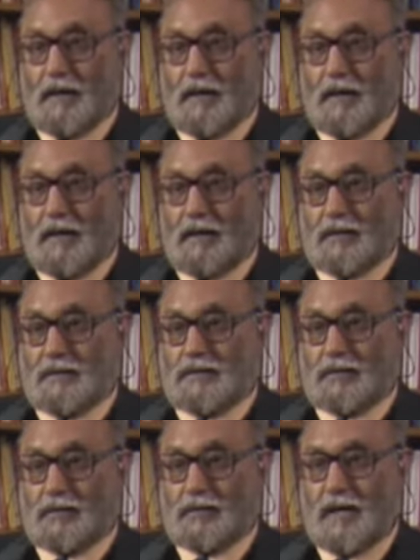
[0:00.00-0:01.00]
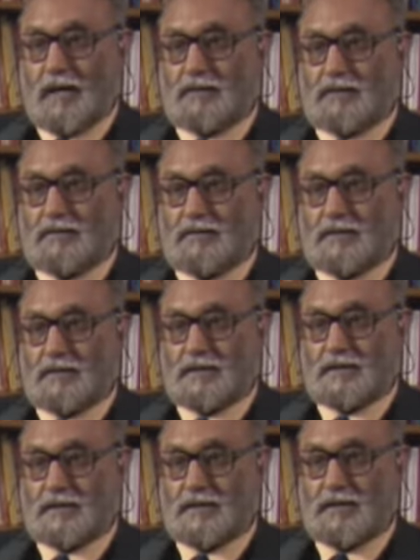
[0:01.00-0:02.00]
And so that we
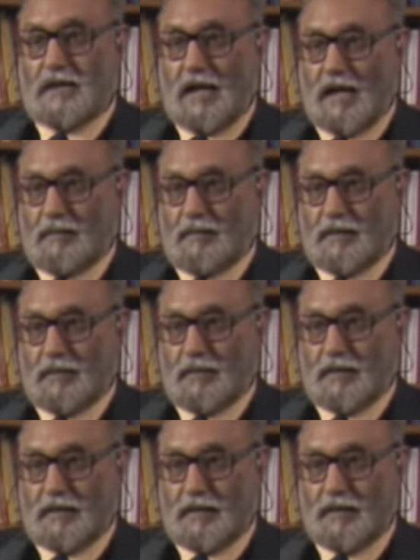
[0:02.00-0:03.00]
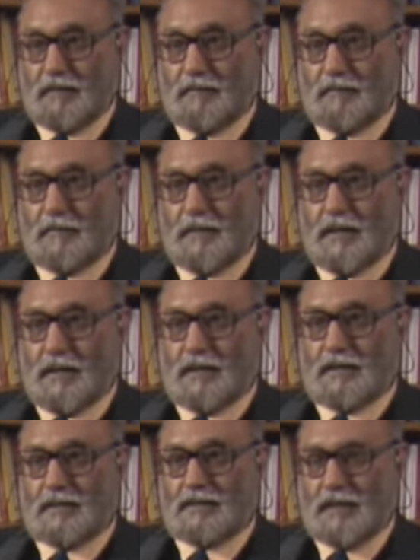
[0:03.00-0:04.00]
succeeded admirably in.
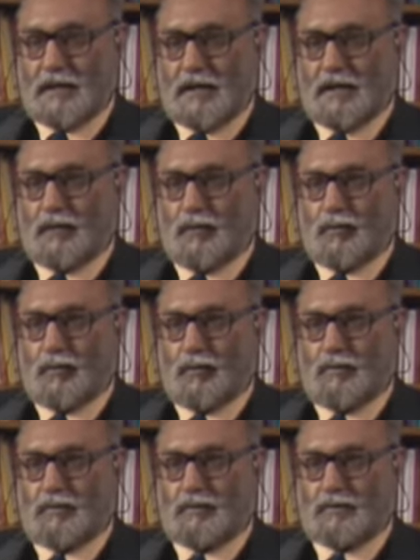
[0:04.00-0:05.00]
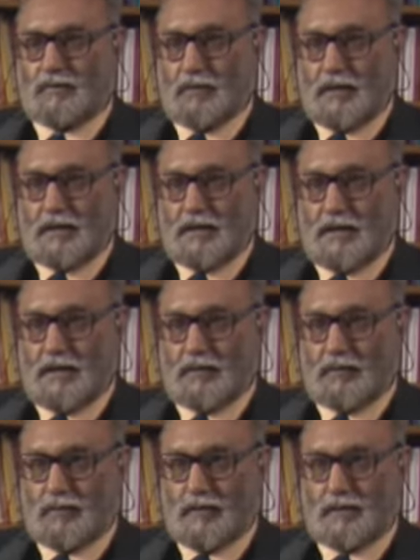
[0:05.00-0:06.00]
The second goal, which was quite clear
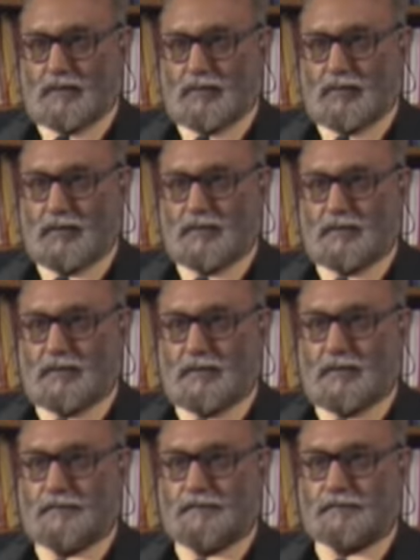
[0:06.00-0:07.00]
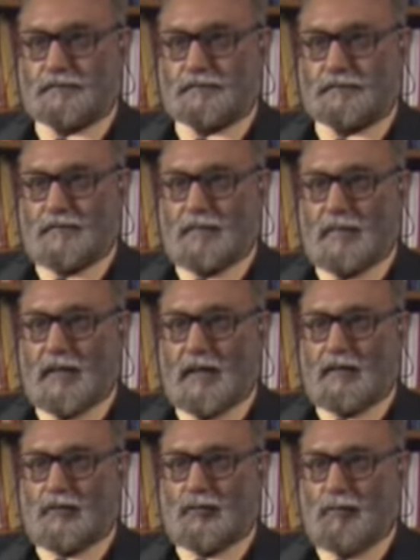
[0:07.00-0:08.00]
to us, was
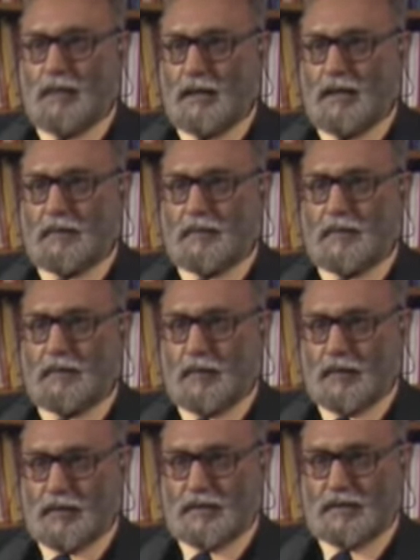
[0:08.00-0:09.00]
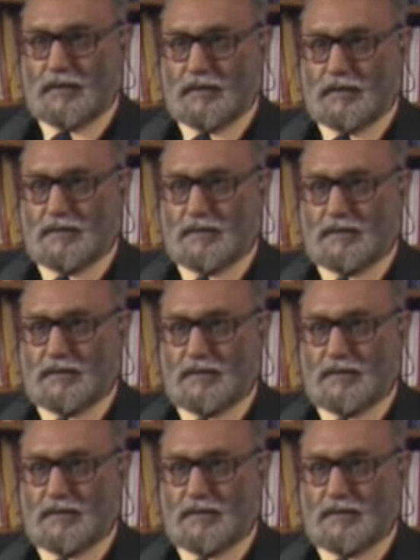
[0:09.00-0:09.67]
to build up laboratories